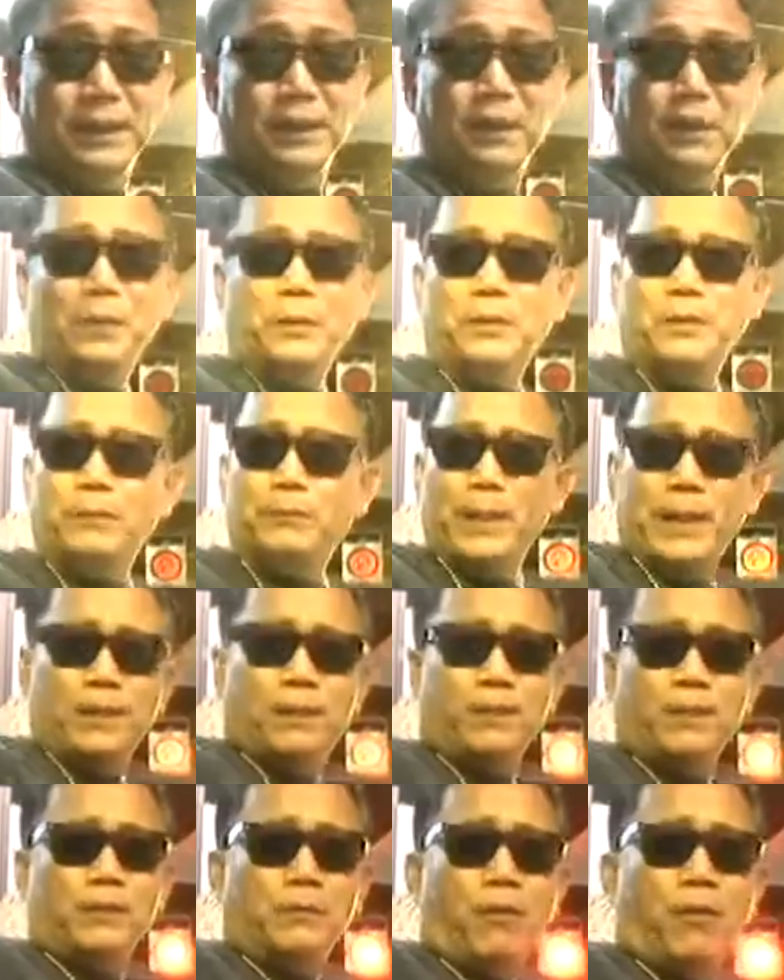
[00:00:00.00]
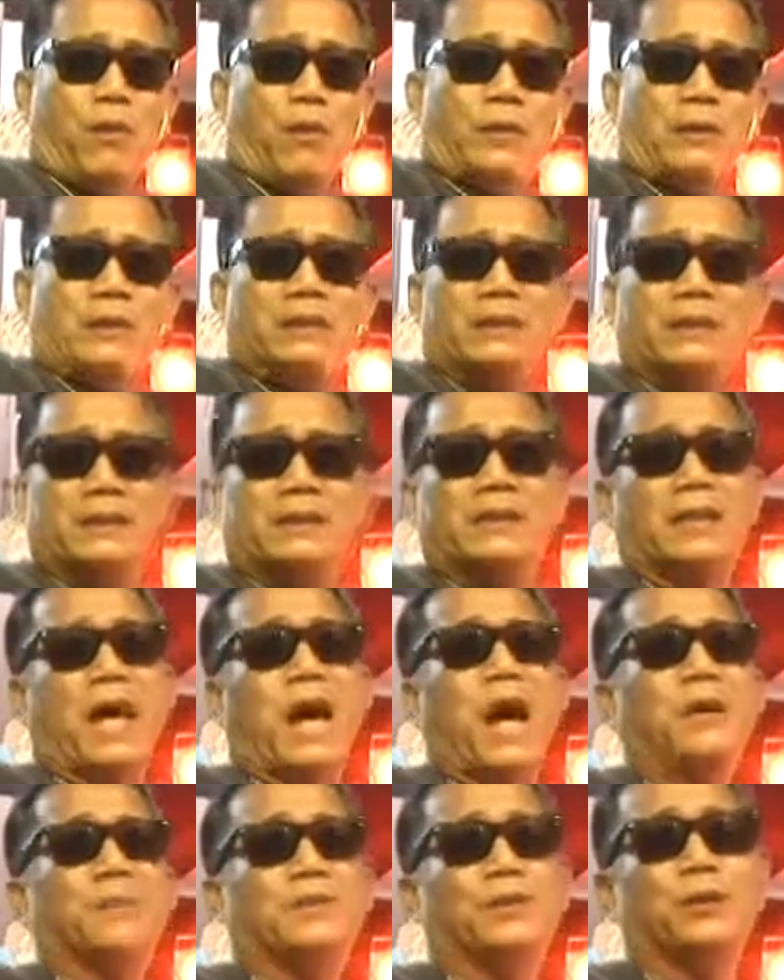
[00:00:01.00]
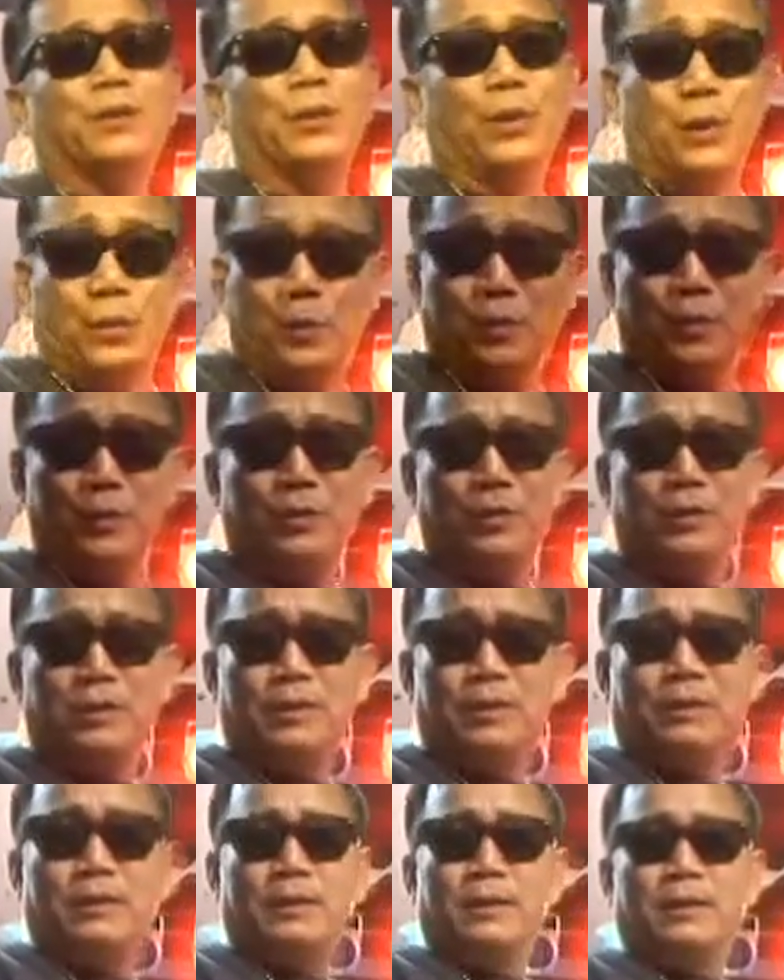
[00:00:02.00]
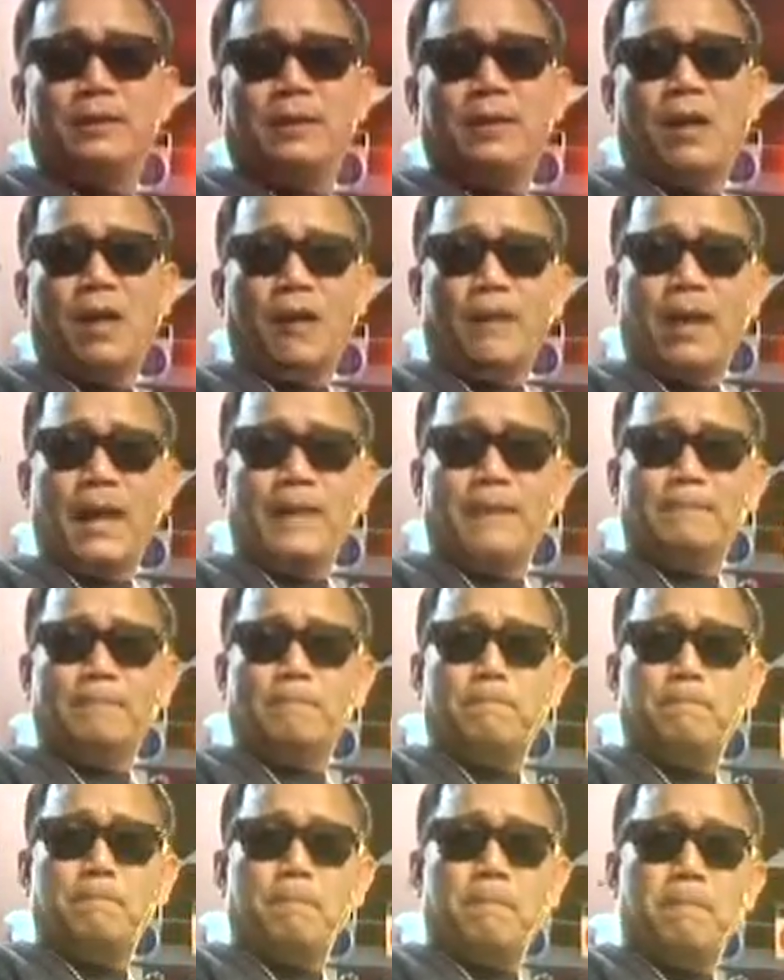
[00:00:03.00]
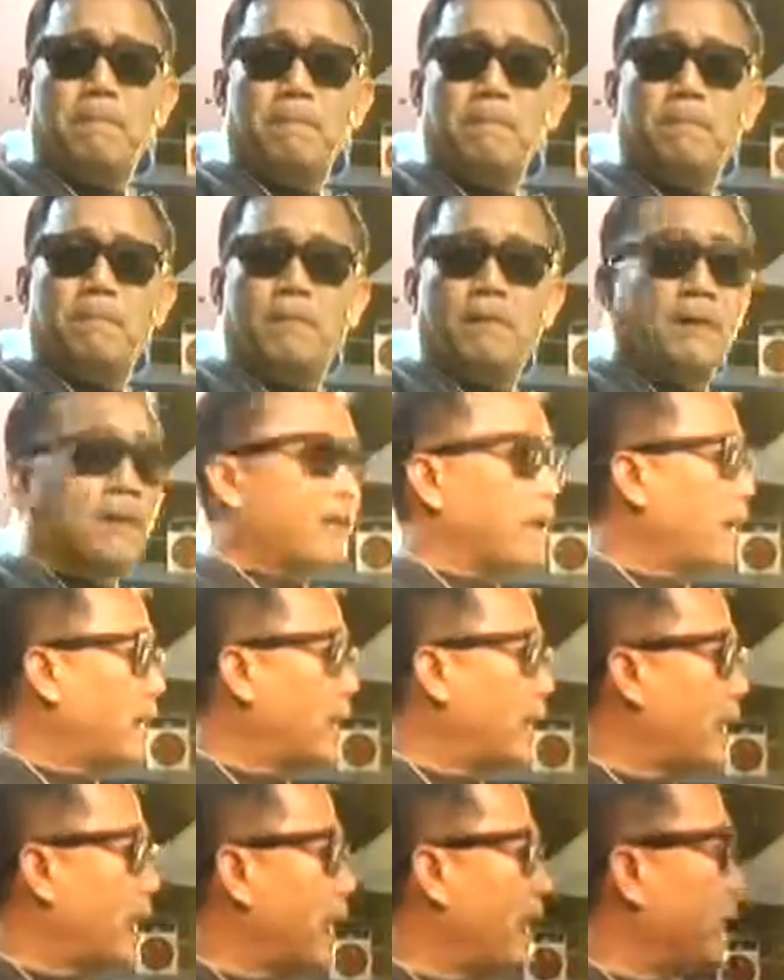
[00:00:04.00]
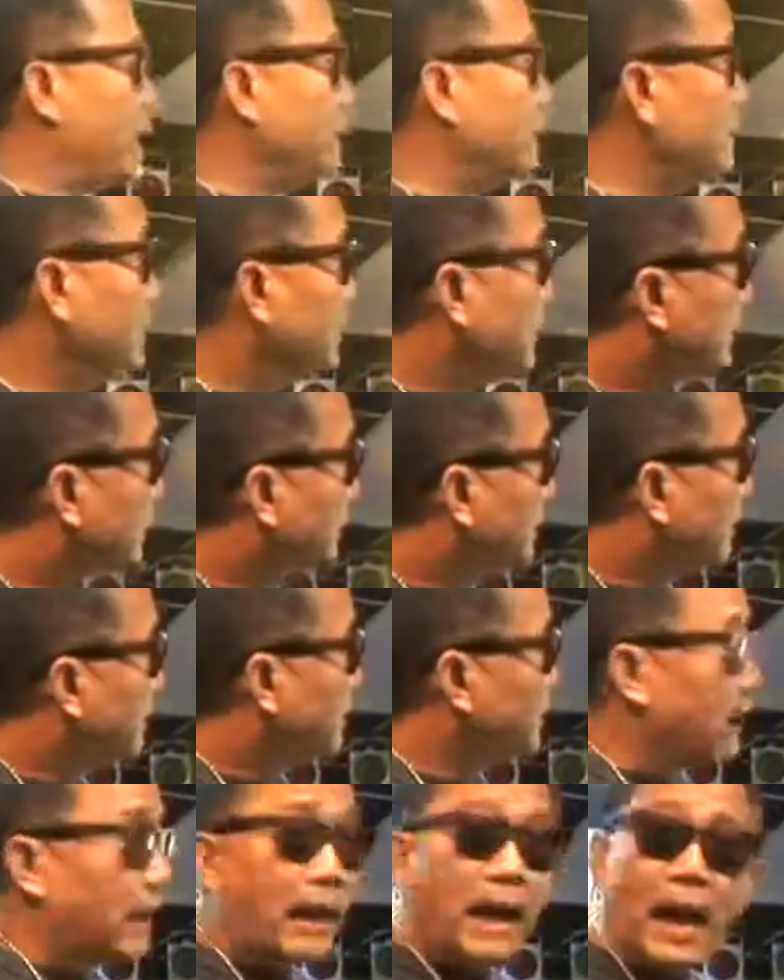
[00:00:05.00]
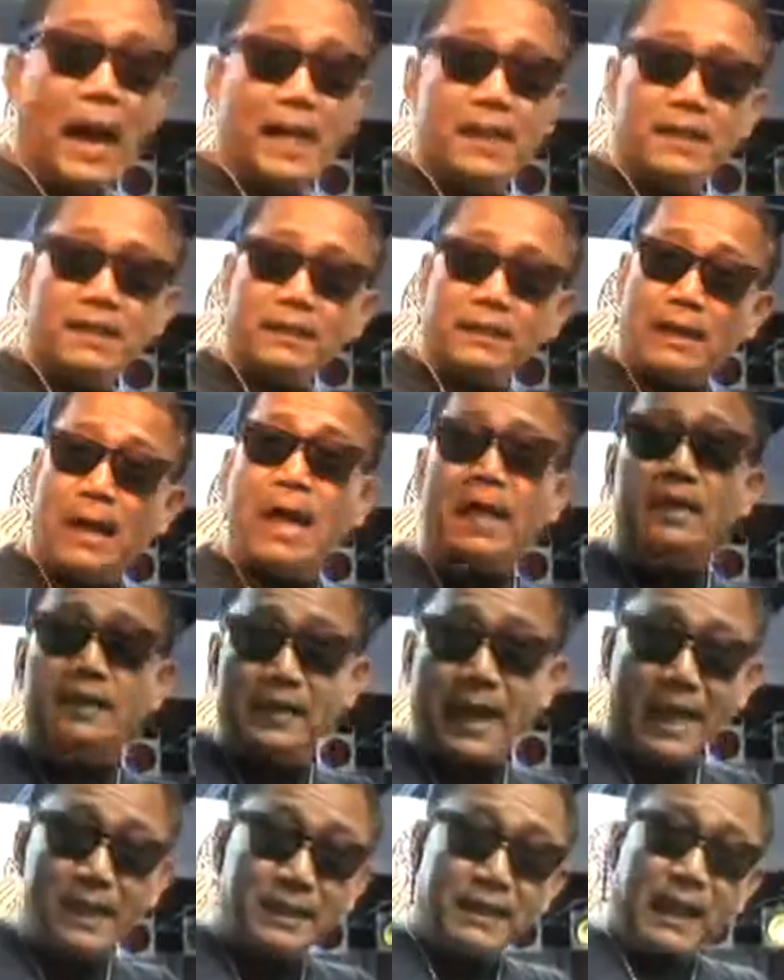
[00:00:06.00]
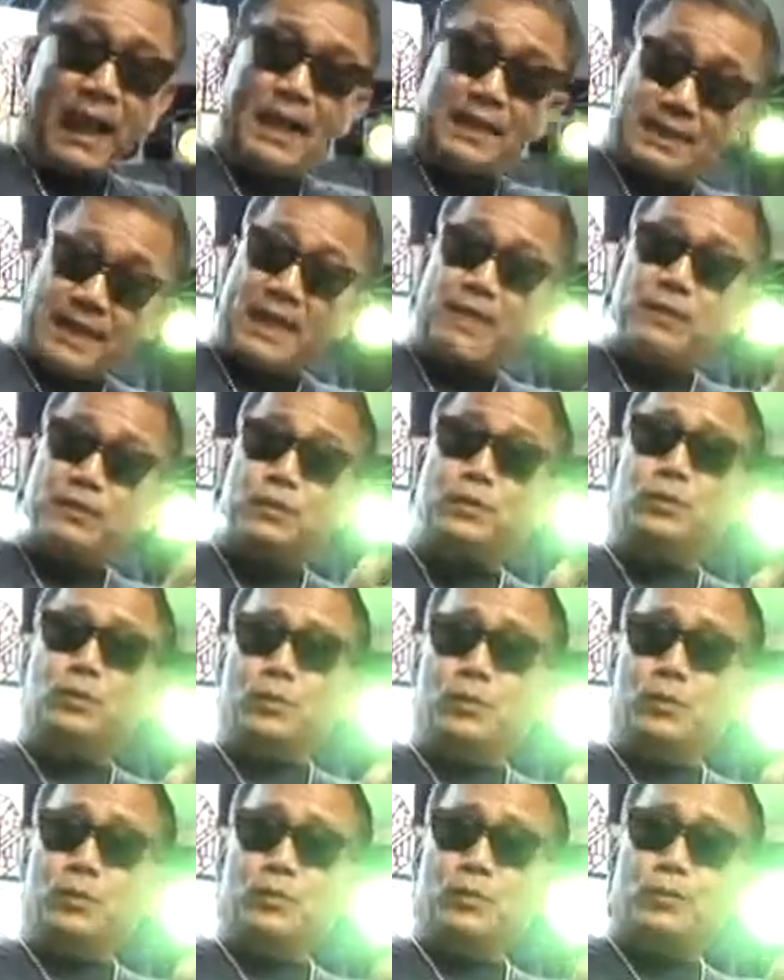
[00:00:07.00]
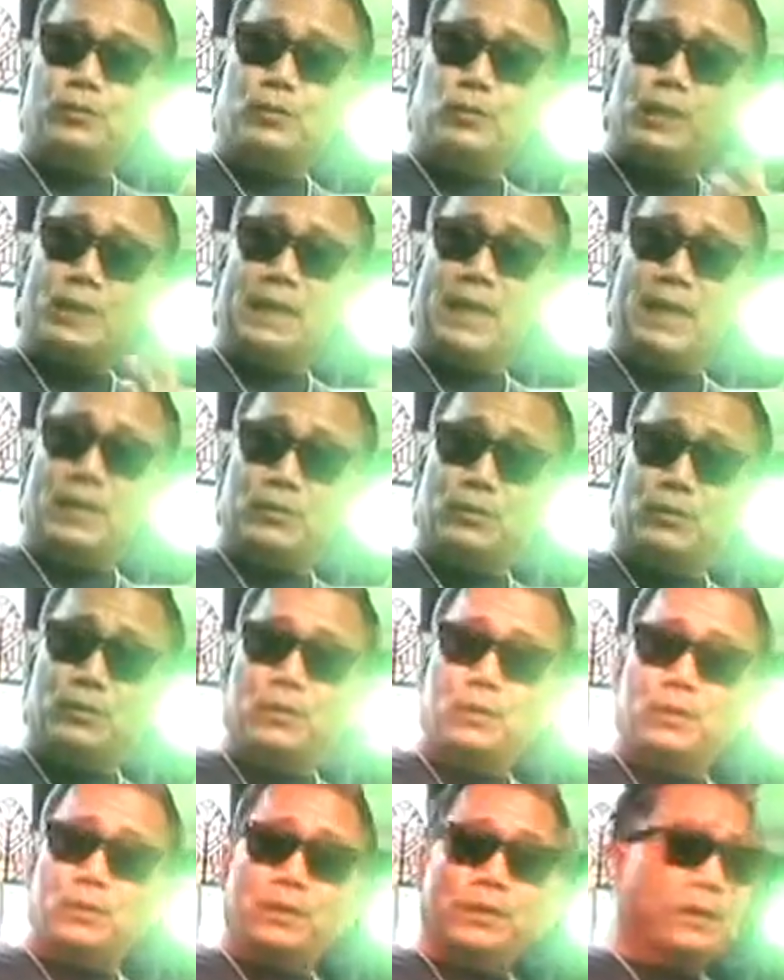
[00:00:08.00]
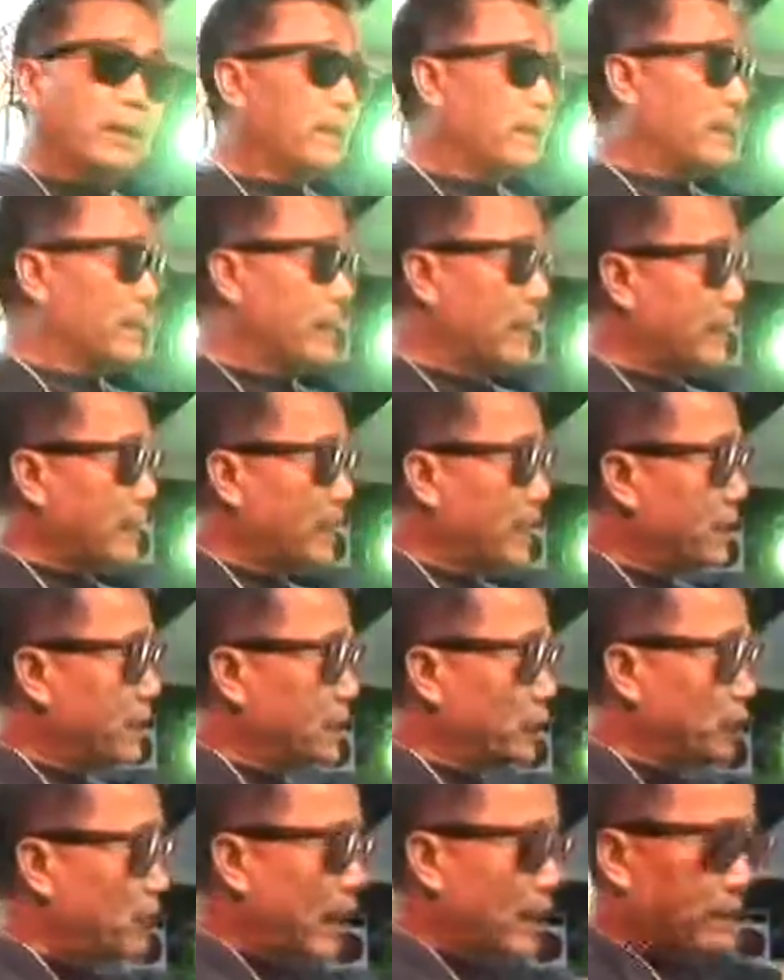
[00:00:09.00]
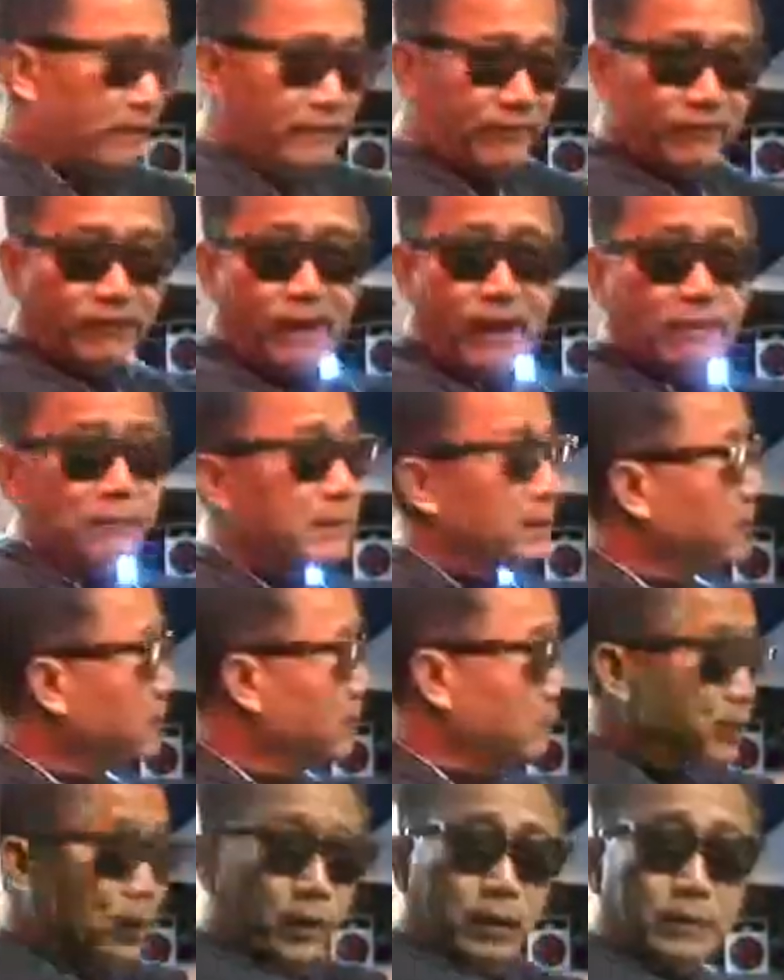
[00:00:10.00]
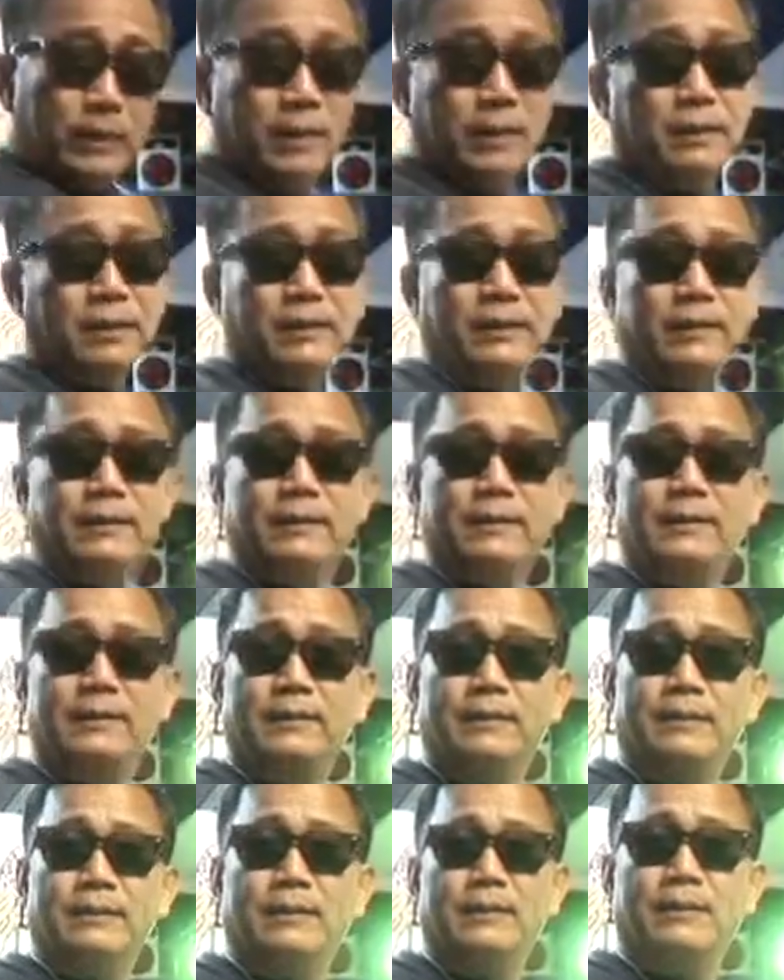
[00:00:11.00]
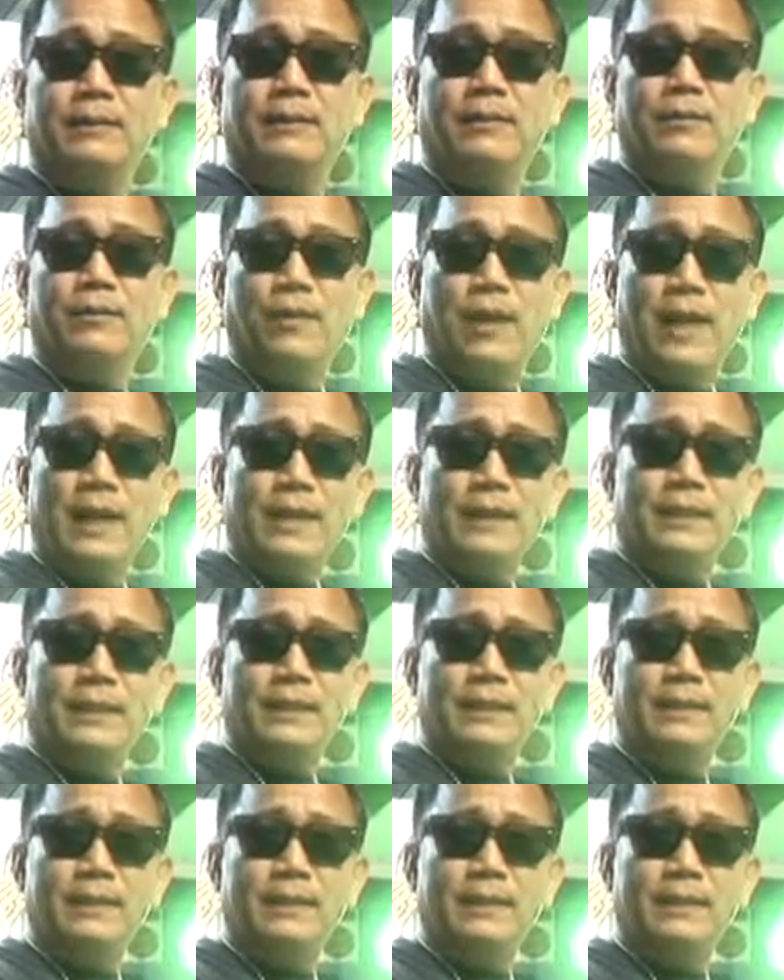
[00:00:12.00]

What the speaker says: you know, big or small, it's up to you. All right? And then I send it to you, we send it to you, and then you buy the frame and you put them in, right?